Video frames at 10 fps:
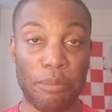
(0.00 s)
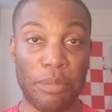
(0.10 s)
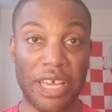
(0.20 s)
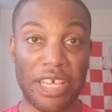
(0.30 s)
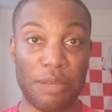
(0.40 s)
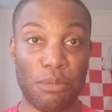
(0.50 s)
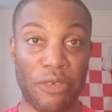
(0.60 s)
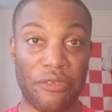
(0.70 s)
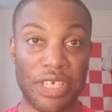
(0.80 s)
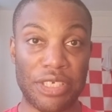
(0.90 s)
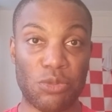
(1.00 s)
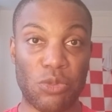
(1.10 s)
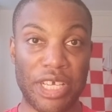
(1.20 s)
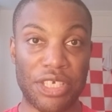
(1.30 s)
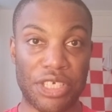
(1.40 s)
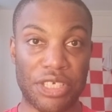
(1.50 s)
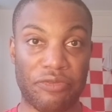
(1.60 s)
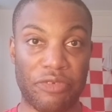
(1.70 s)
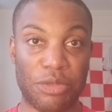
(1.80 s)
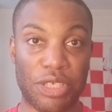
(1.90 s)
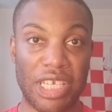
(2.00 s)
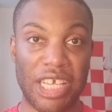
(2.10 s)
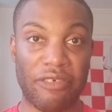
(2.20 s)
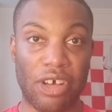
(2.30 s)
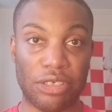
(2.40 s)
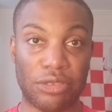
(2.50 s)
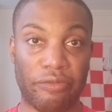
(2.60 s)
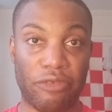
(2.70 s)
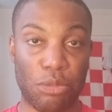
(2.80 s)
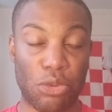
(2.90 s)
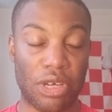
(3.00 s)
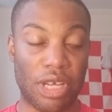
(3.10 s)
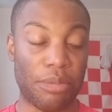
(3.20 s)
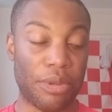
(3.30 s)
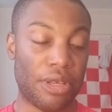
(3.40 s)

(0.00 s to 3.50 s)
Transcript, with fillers: and paying him off his wages for him to leave Arsenal Football Club.